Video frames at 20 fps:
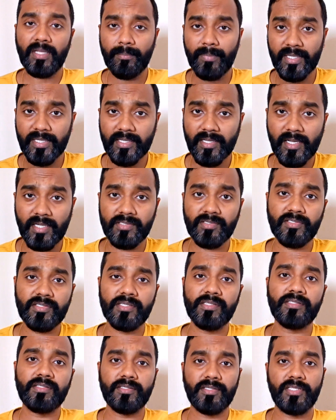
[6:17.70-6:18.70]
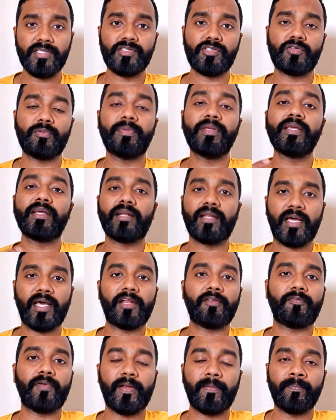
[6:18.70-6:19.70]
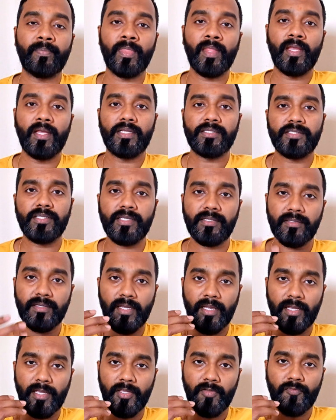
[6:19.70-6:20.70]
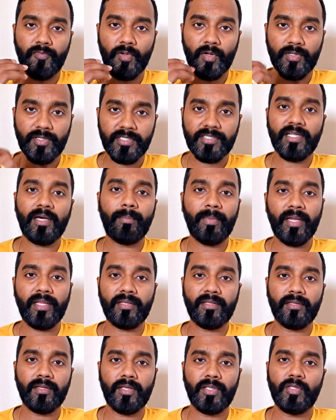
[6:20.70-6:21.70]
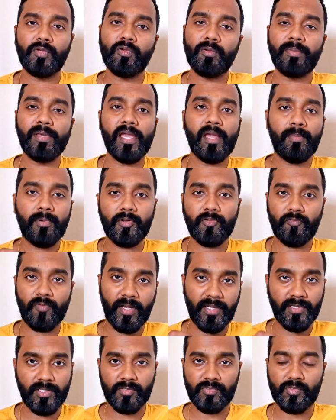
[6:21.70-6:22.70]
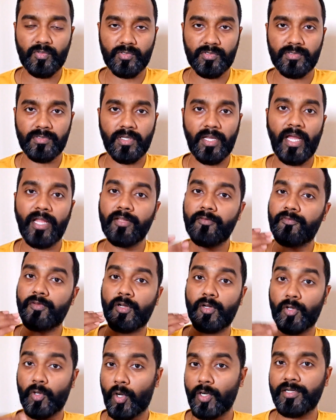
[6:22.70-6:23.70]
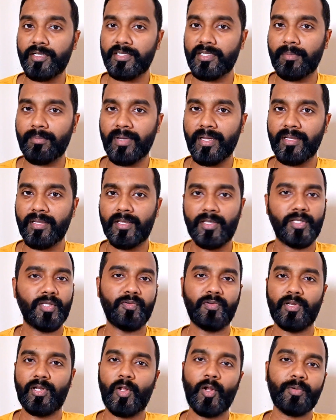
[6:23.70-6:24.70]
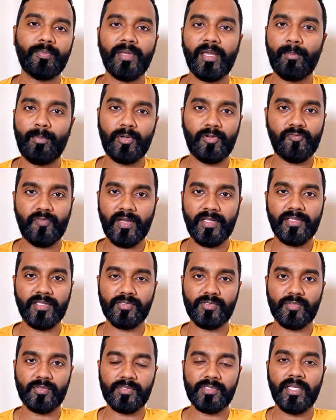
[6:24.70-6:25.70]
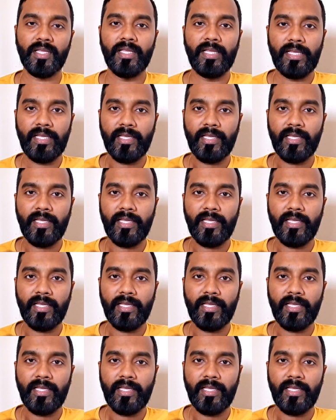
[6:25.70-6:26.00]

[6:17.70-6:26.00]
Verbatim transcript: But concerns needs to be clarified. See, if you are determined, you will be able to find the source. And if you are not determined, you will not be able to find the source.